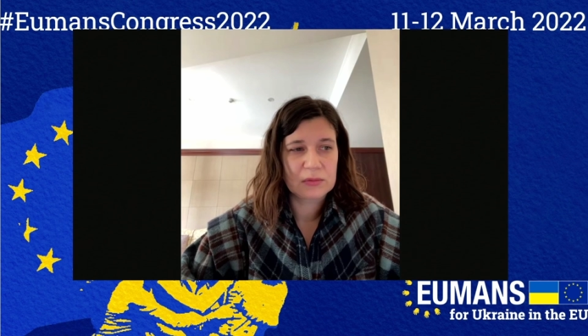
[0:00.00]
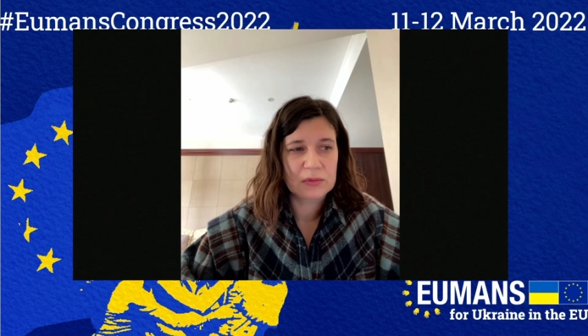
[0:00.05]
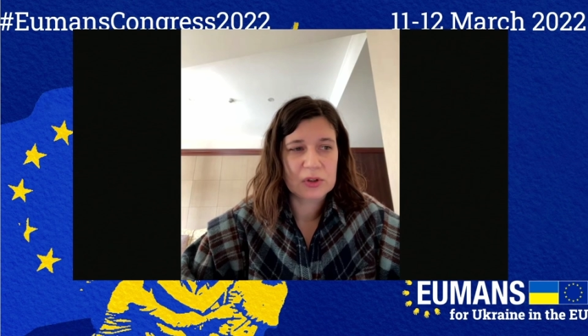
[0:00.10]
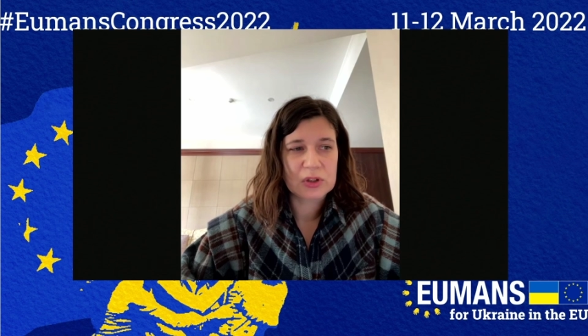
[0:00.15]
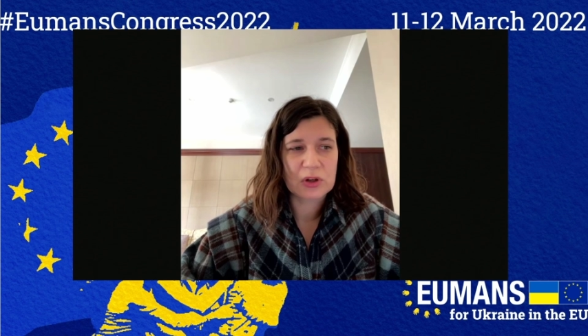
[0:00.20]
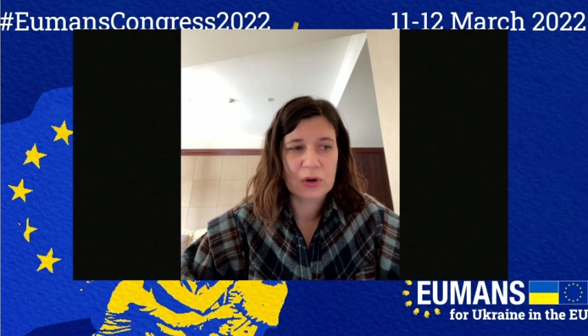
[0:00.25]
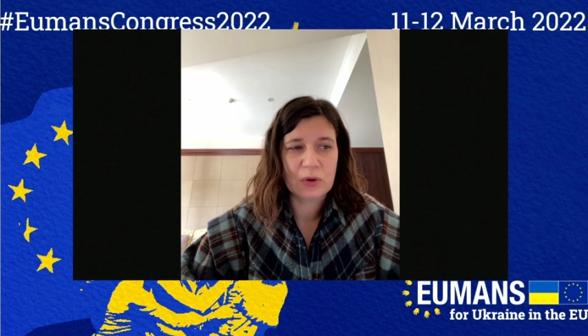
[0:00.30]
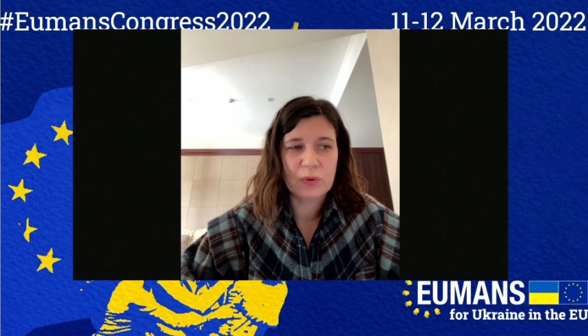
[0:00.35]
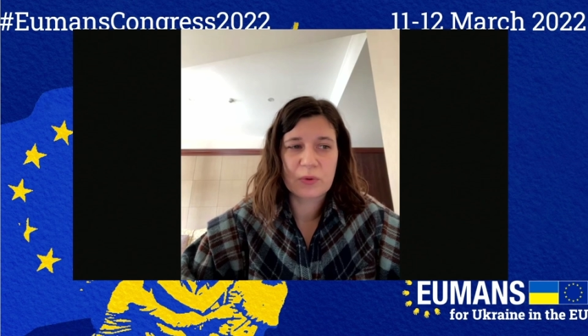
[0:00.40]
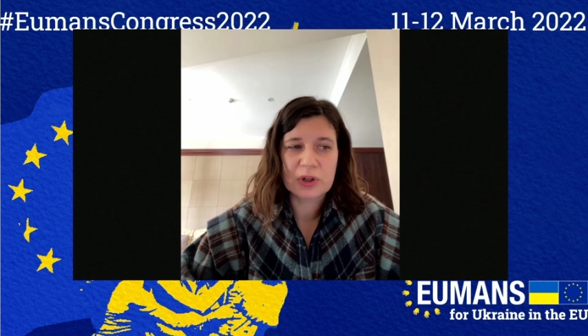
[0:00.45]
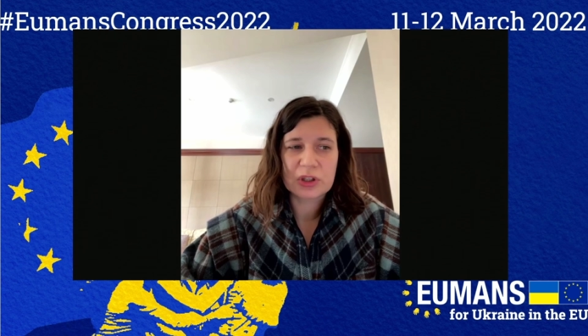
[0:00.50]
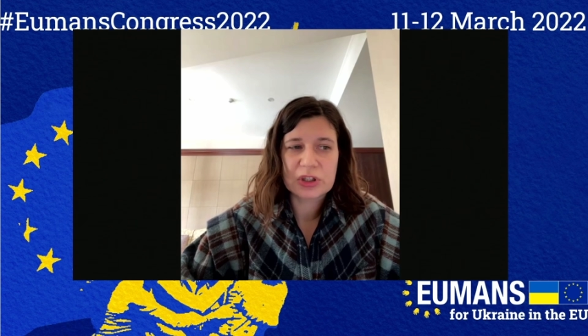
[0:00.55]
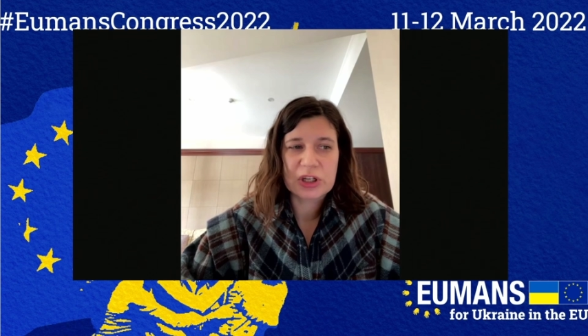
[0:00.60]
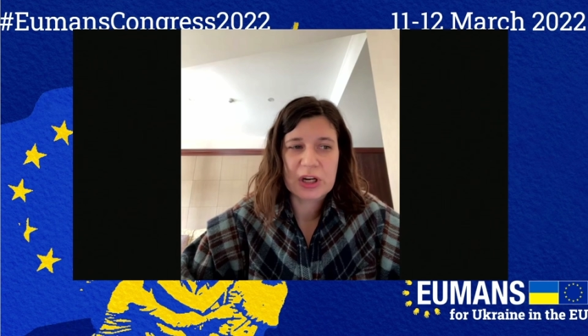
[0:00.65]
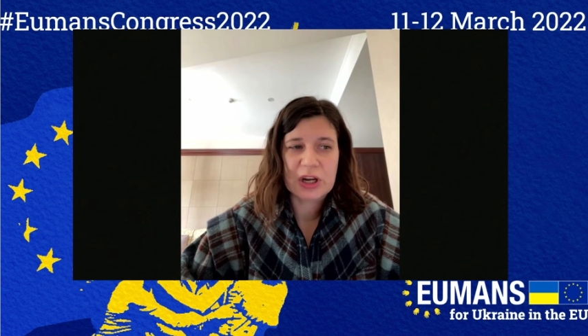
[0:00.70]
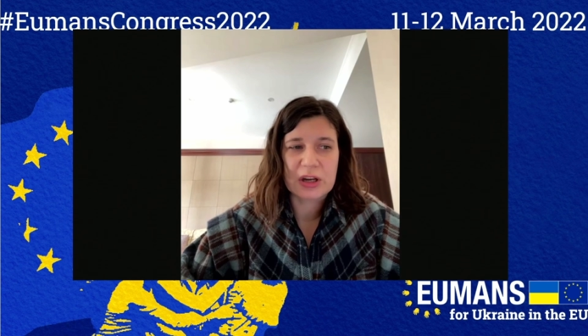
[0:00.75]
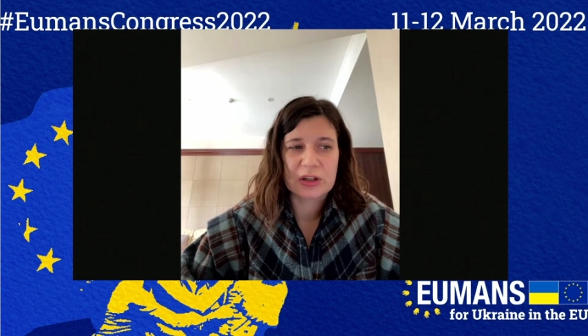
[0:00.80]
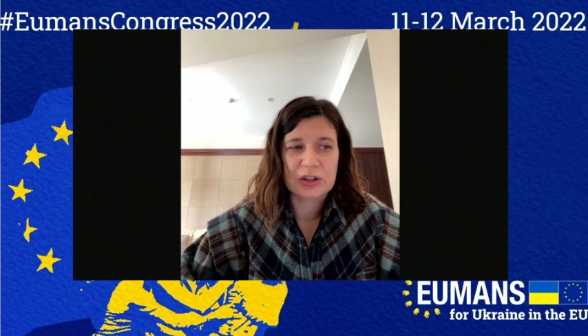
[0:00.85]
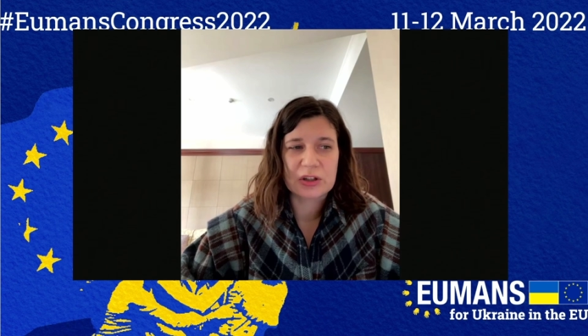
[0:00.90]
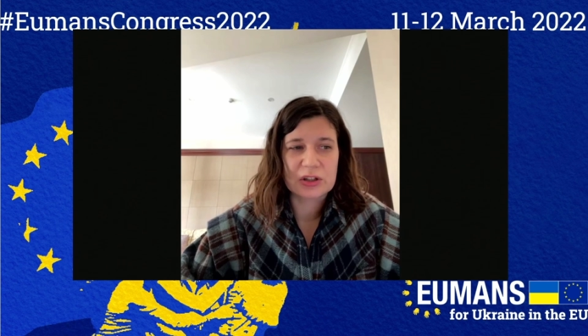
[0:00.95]
So what
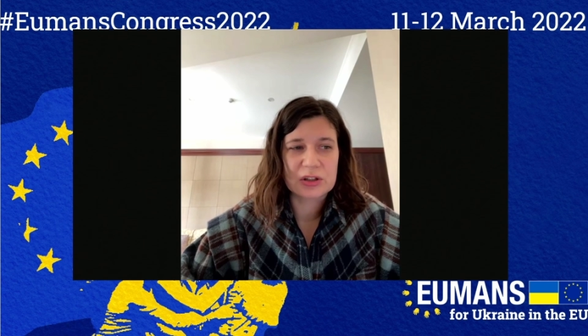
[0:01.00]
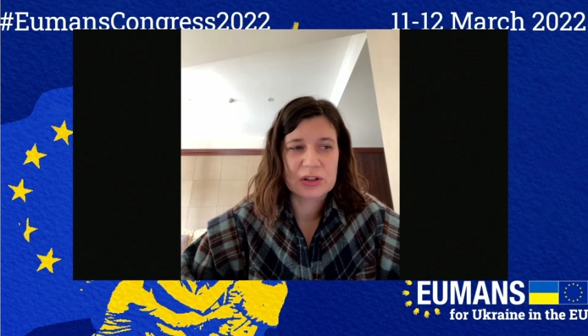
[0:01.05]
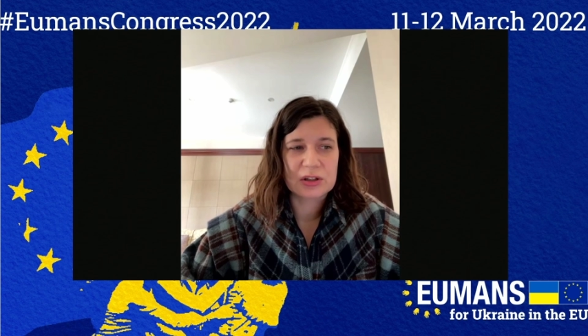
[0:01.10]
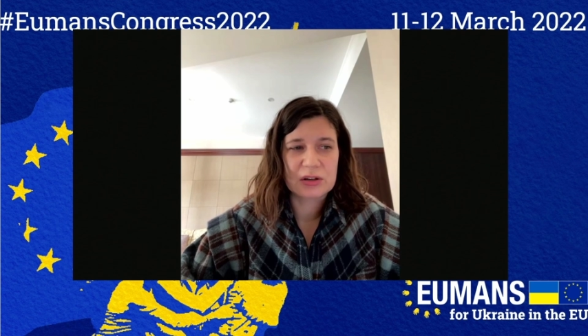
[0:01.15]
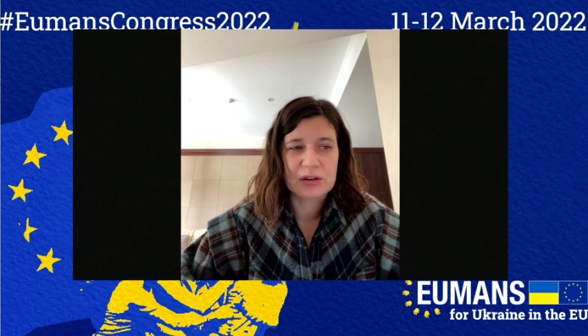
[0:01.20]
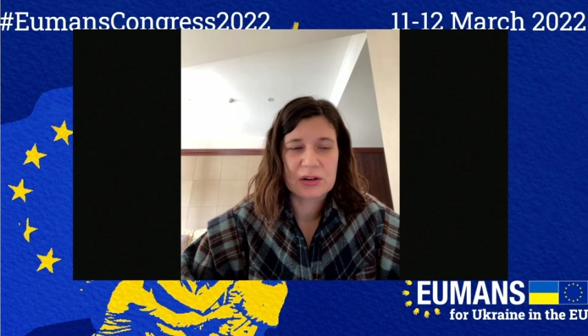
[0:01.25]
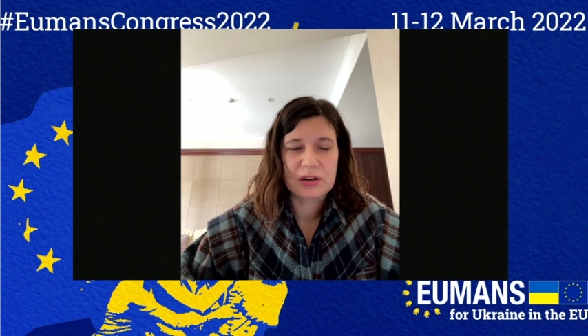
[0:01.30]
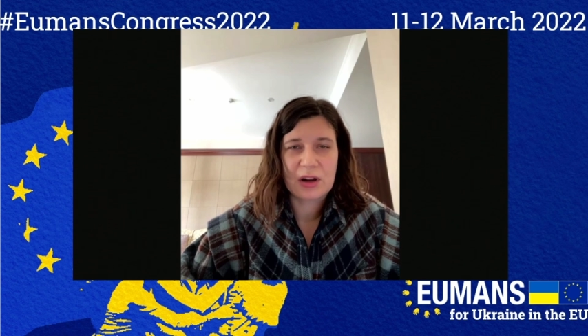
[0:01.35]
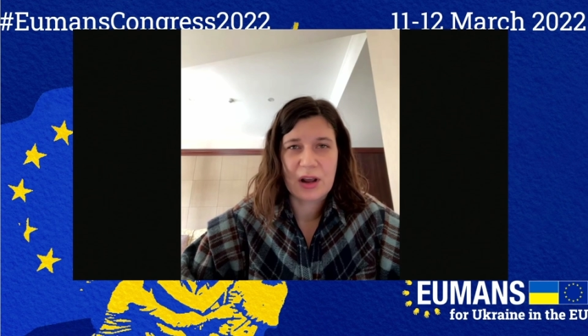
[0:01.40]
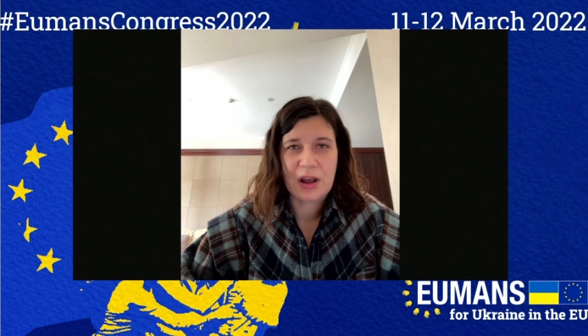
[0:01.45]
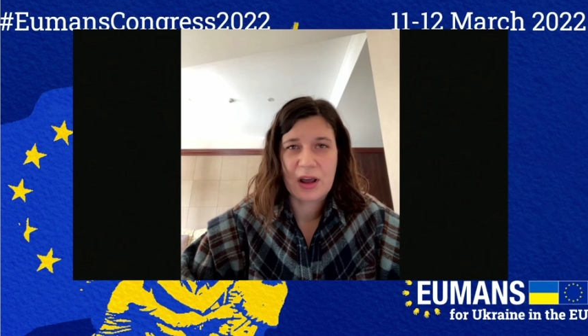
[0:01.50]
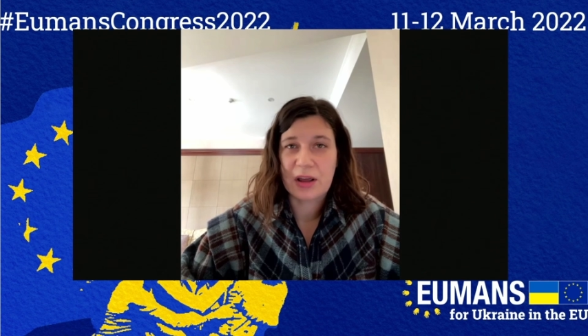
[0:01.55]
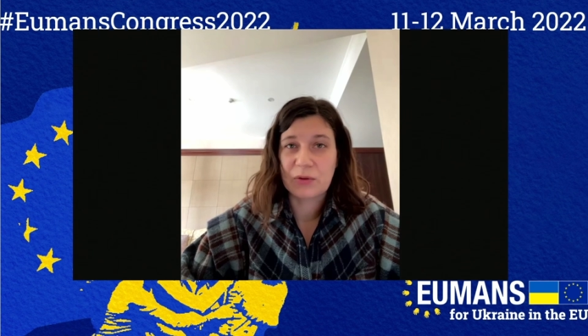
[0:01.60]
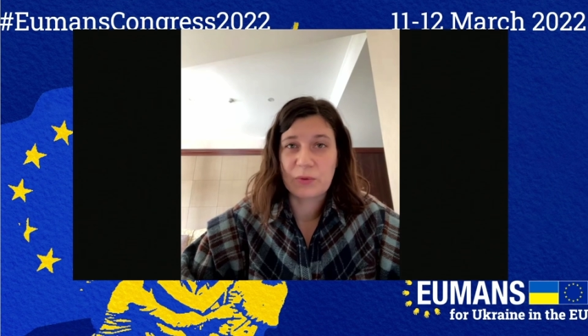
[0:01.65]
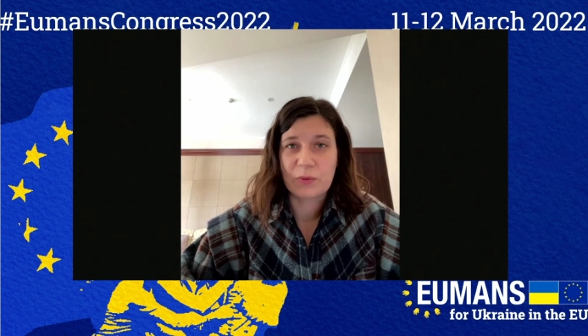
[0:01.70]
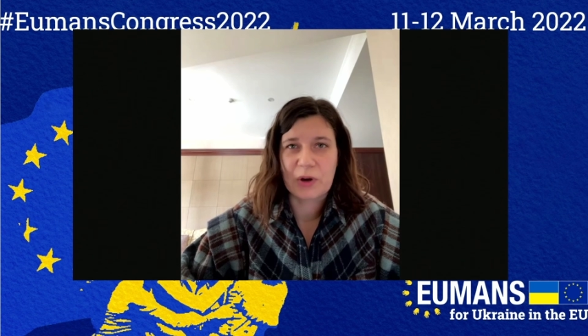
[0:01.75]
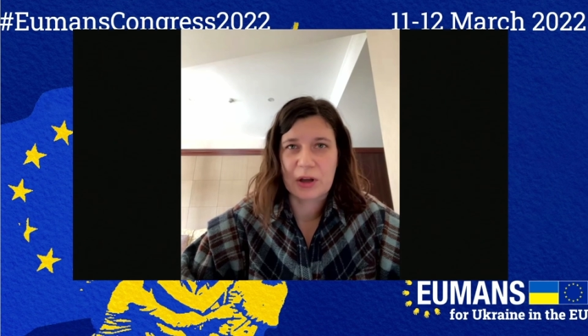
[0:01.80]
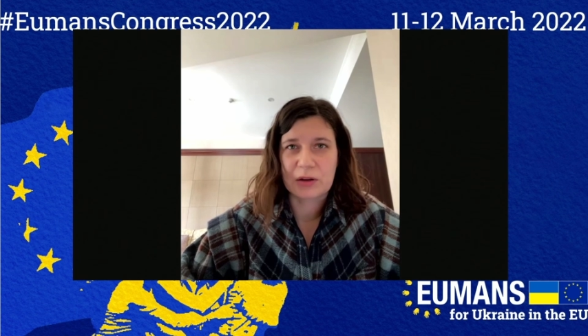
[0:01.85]
changed and